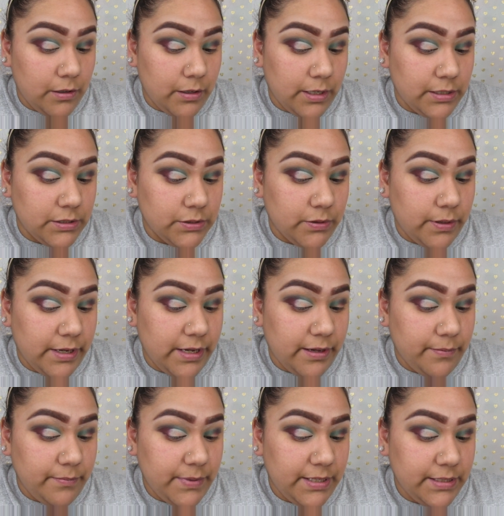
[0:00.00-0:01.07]
Alright, so I
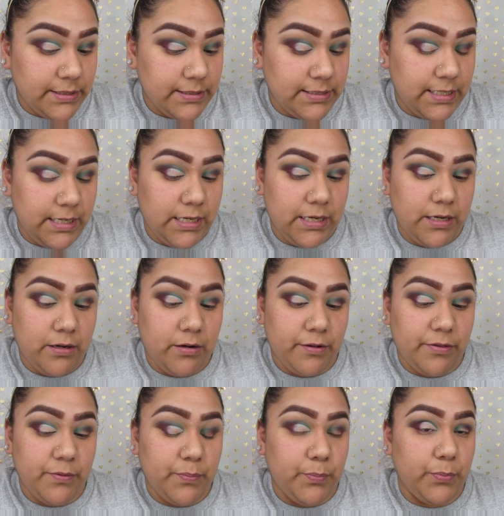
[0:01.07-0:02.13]
am taking it
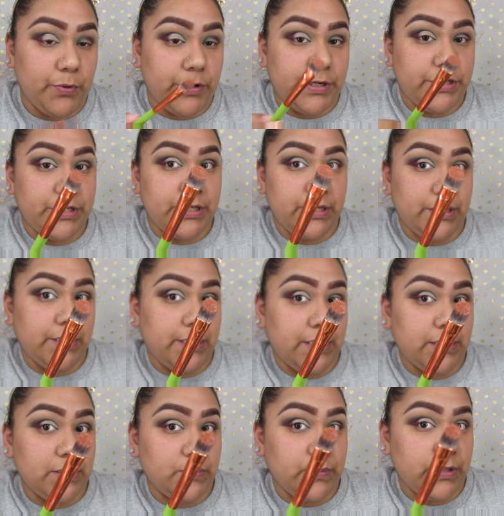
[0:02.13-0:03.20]
on the brush, and
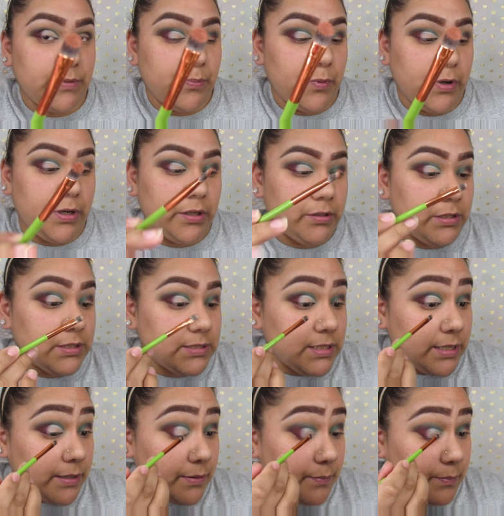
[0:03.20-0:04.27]
that's what the product looks
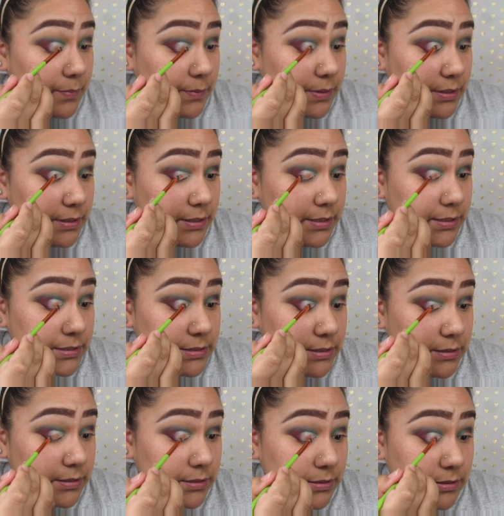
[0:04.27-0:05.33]
like. But
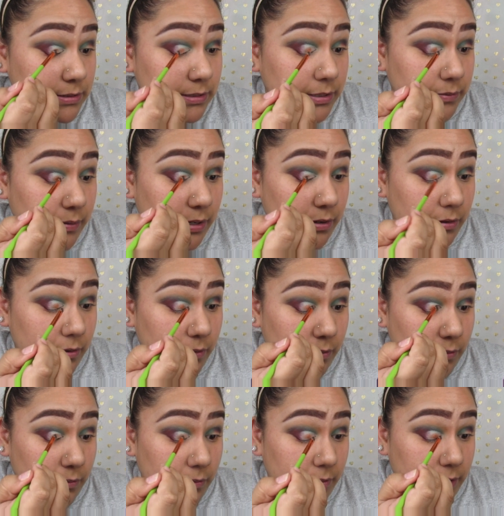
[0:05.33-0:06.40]
there we
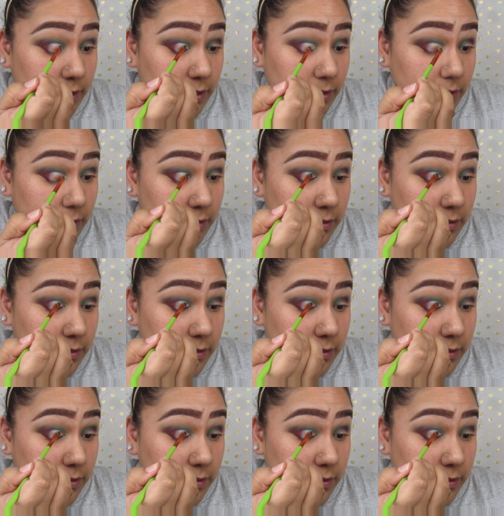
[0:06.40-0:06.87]
go, okay.